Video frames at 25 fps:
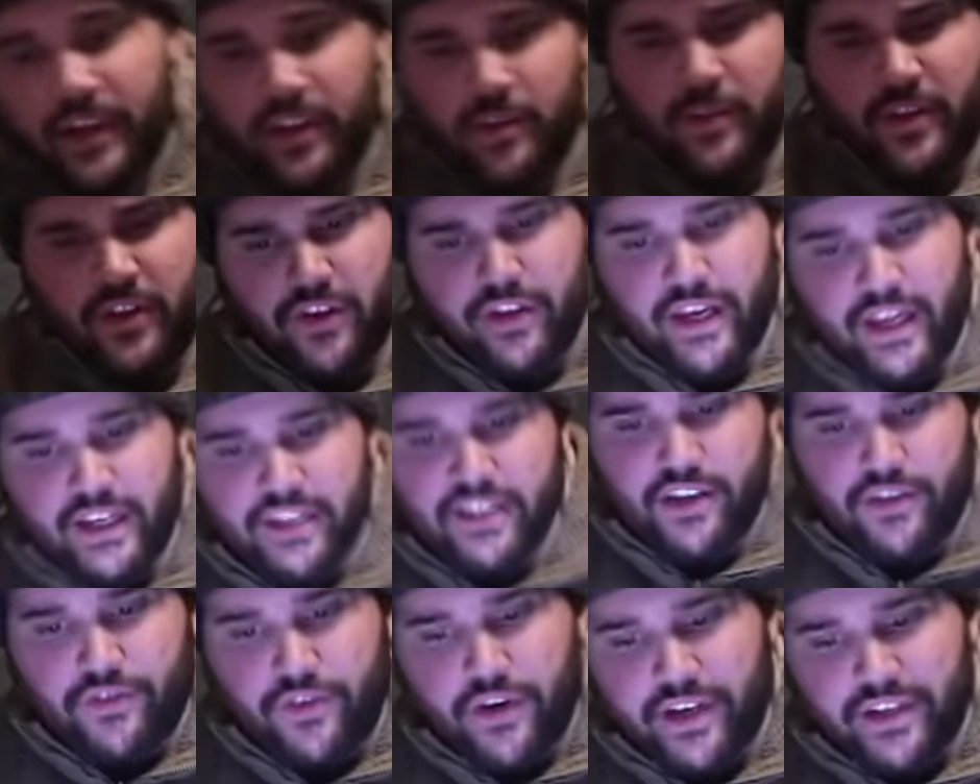let me look at
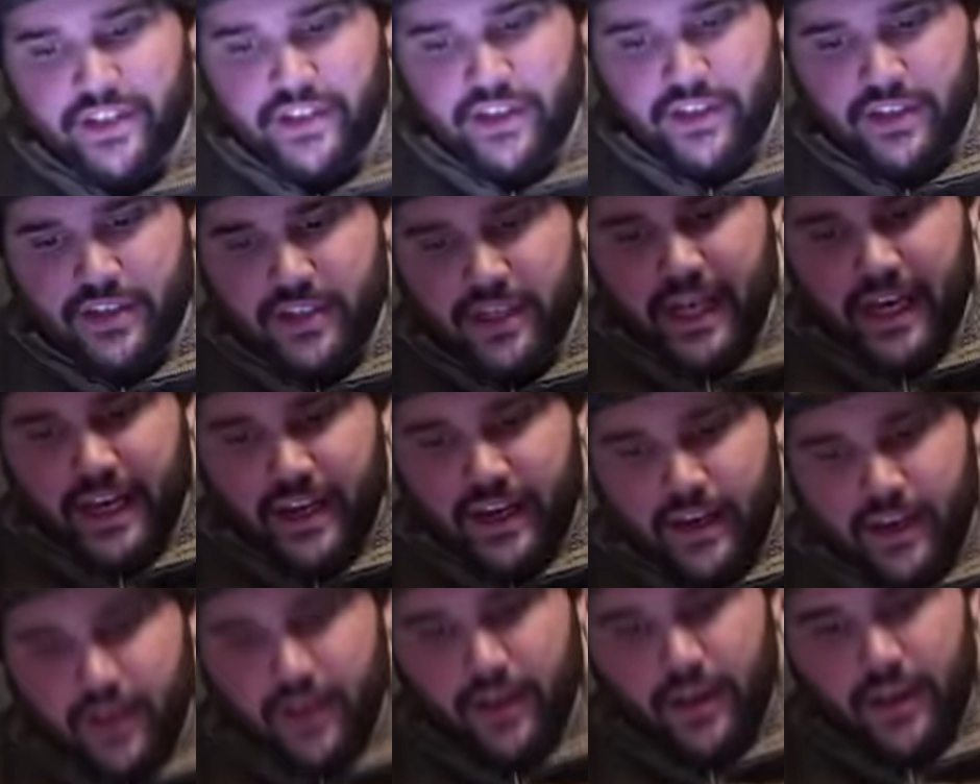sunrise sunset.
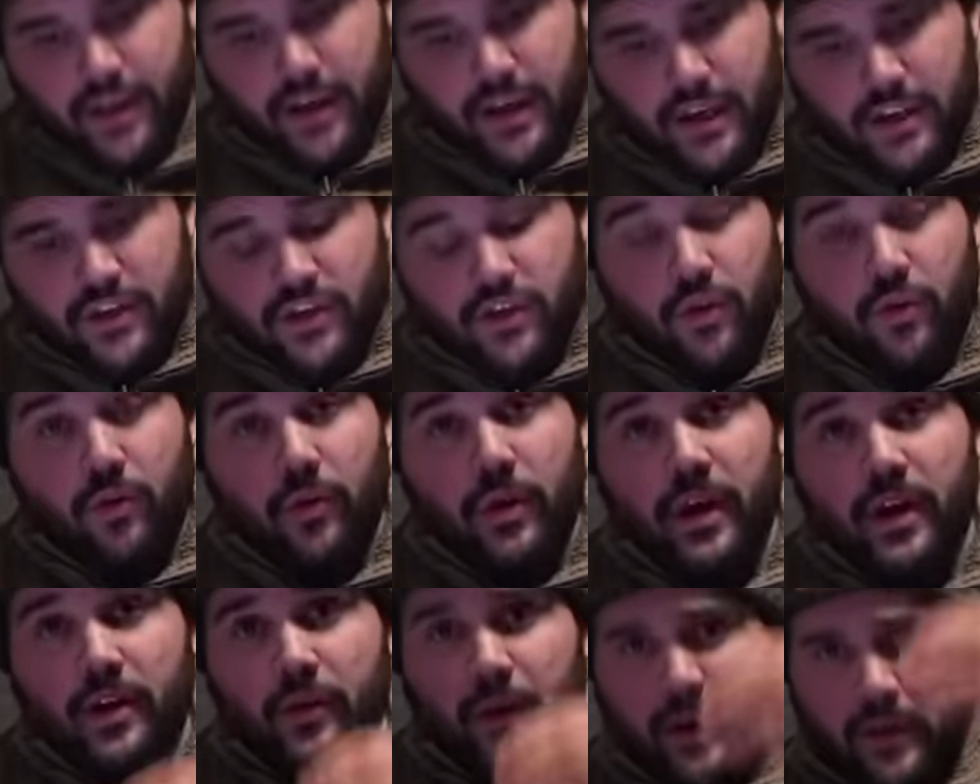So
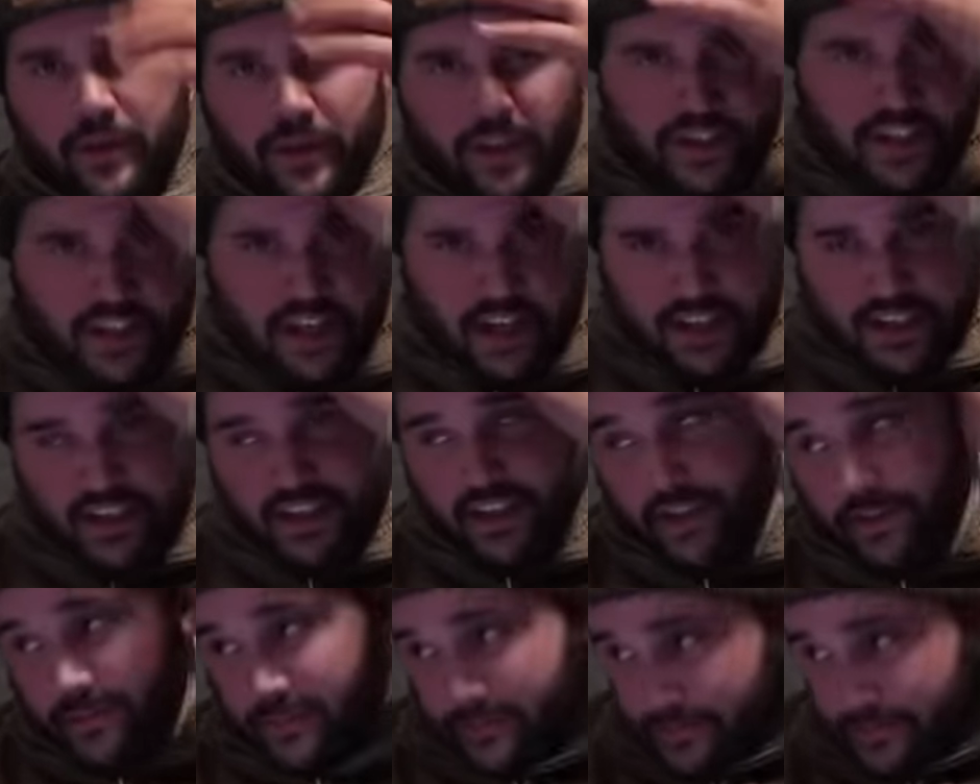we were discussing,